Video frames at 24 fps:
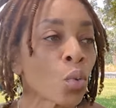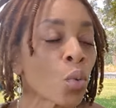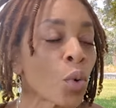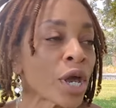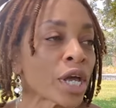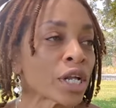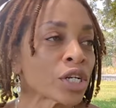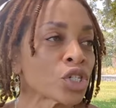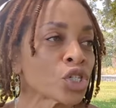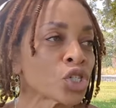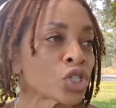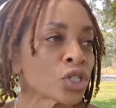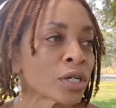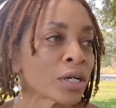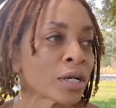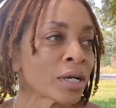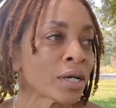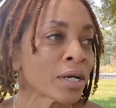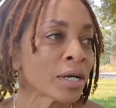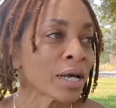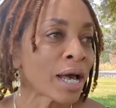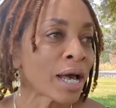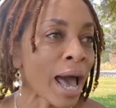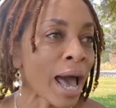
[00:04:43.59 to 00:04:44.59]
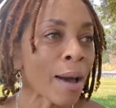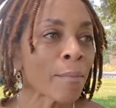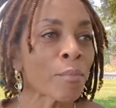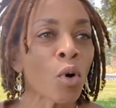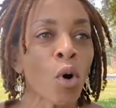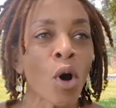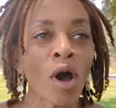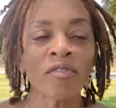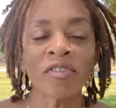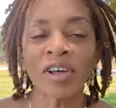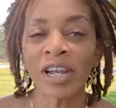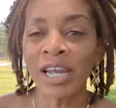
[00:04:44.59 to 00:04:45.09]
which
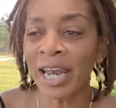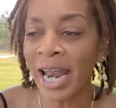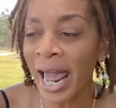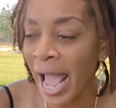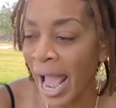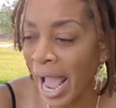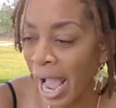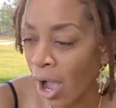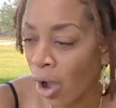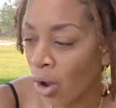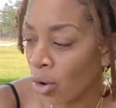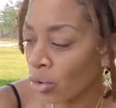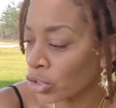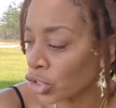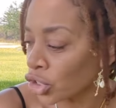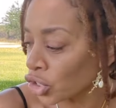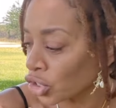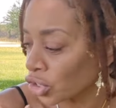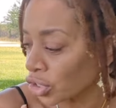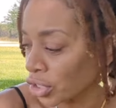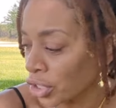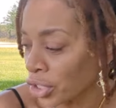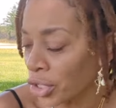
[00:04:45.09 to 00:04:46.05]
I'm more of a lounge,